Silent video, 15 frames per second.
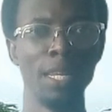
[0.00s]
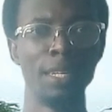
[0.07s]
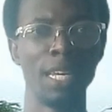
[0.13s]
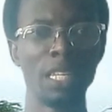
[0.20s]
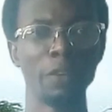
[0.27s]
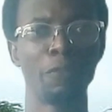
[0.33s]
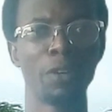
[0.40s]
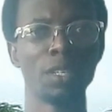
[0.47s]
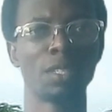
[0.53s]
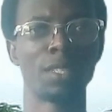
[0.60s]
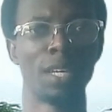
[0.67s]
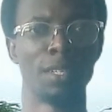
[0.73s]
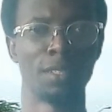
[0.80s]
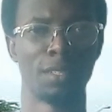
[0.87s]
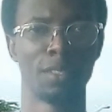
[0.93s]
Let's say, for
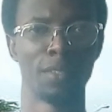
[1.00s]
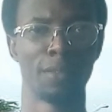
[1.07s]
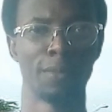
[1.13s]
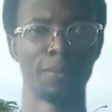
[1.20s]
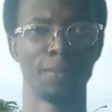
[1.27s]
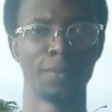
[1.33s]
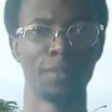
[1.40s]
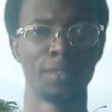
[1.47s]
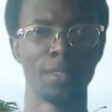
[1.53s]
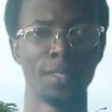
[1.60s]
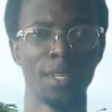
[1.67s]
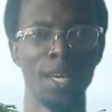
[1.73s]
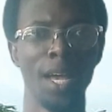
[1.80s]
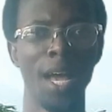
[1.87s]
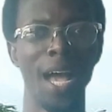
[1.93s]
instance,
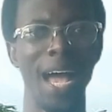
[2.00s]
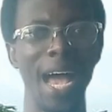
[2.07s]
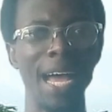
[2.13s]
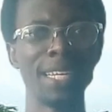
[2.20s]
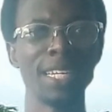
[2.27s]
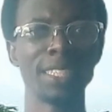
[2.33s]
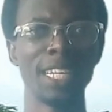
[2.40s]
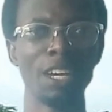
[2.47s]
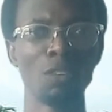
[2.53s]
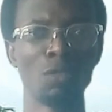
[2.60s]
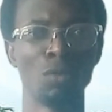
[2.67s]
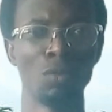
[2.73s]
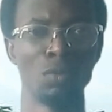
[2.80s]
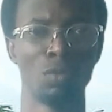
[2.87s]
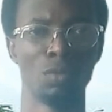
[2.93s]

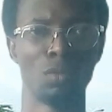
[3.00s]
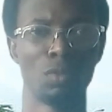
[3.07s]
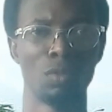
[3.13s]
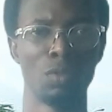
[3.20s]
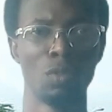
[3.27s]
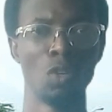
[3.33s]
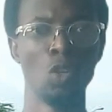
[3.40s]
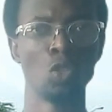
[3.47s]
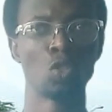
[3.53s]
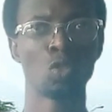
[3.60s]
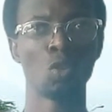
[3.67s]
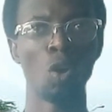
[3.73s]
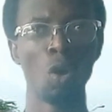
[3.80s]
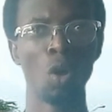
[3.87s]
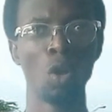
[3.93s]
Adeshegun
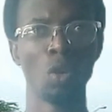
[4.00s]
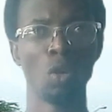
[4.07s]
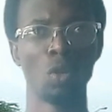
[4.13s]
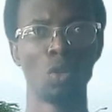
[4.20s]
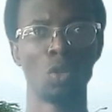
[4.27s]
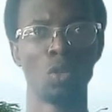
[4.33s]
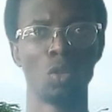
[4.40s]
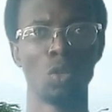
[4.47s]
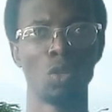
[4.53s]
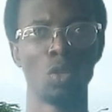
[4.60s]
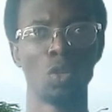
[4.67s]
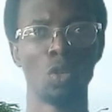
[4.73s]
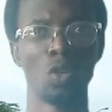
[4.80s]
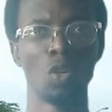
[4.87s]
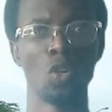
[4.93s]
score
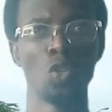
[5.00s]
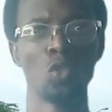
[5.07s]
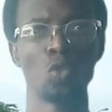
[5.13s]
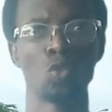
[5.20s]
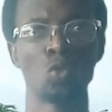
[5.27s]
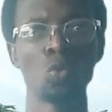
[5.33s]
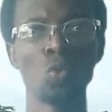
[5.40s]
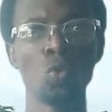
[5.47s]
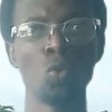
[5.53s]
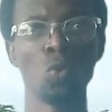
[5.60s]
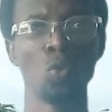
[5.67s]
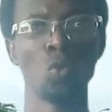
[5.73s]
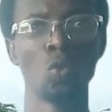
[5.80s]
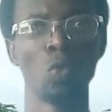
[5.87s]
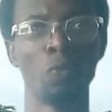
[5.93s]

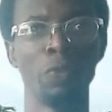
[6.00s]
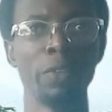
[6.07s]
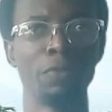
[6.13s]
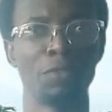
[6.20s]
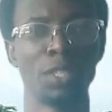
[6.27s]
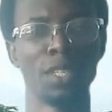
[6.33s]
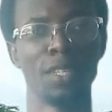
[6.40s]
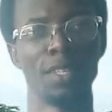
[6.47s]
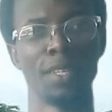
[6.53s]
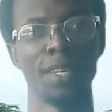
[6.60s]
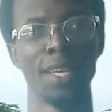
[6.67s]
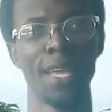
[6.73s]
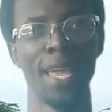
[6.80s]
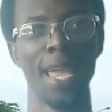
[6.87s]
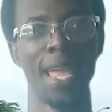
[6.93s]
250
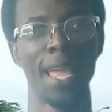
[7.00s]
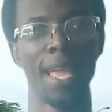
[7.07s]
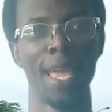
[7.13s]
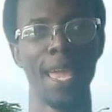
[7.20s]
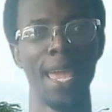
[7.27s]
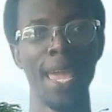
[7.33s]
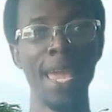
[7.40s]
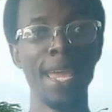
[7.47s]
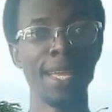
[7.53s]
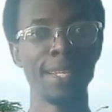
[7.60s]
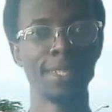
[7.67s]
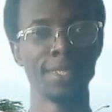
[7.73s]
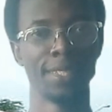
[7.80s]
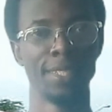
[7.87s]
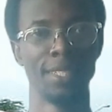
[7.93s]

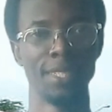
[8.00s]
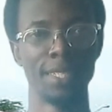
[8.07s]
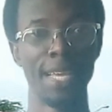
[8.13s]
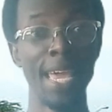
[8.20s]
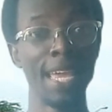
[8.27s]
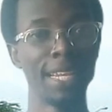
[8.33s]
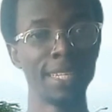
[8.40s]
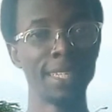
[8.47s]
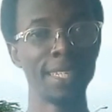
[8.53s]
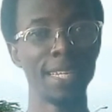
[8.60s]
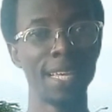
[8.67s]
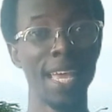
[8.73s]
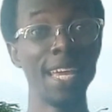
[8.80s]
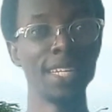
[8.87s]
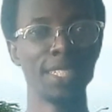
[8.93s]
in
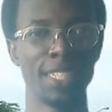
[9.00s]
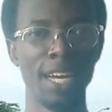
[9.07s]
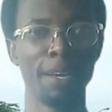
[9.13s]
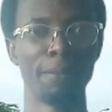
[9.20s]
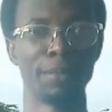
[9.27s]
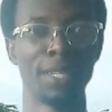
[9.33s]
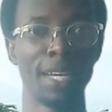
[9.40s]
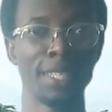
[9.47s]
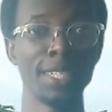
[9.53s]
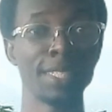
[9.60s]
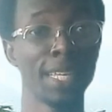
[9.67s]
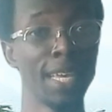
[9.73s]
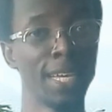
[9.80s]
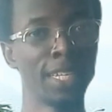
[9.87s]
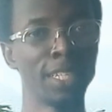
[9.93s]
JAMB, that
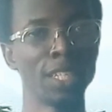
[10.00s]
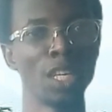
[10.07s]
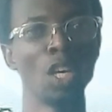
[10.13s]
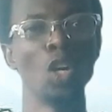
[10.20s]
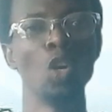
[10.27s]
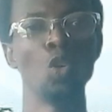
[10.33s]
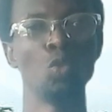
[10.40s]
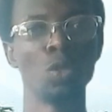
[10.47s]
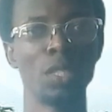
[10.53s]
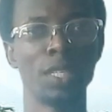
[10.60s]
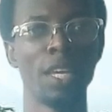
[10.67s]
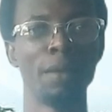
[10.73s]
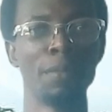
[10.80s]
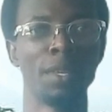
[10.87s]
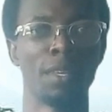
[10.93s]
is in
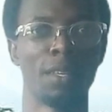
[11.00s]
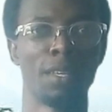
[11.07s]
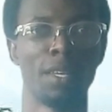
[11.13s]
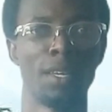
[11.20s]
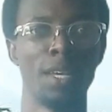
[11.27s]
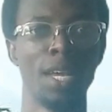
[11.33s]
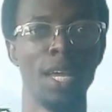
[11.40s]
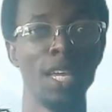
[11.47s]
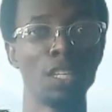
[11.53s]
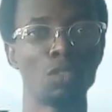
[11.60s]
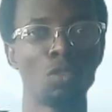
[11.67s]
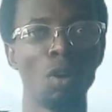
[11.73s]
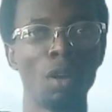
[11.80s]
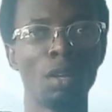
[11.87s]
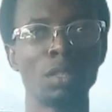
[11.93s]
UTME. He
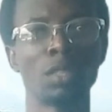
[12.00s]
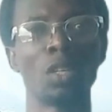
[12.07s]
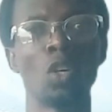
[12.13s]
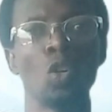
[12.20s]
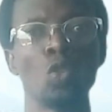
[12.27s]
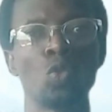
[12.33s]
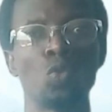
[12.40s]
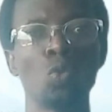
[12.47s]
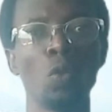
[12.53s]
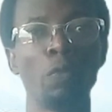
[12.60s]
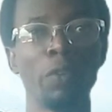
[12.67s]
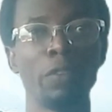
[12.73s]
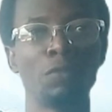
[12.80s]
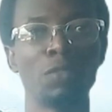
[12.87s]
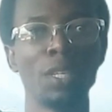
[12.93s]
scored
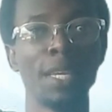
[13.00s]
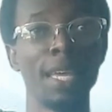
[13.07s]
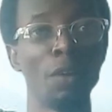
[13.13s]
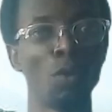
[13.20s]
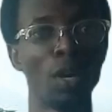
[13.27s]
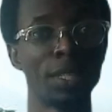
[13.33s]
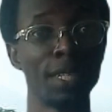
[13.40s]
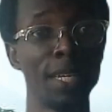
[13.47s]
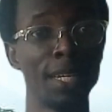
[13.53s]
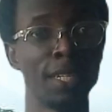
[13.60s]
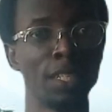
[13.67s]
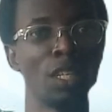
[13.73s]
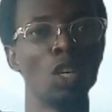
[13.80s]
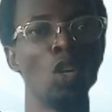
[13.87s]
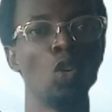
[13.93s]
250 in what?
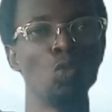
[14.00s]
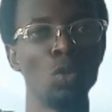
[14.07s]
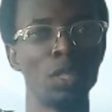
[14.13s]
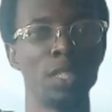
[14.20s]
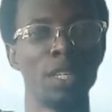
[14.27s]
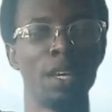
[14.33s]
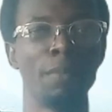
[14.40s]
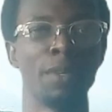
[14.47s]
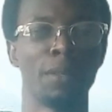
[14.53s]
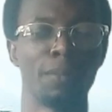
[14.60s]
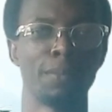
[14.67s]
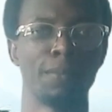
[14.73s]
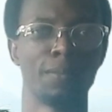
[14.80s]
In UTME.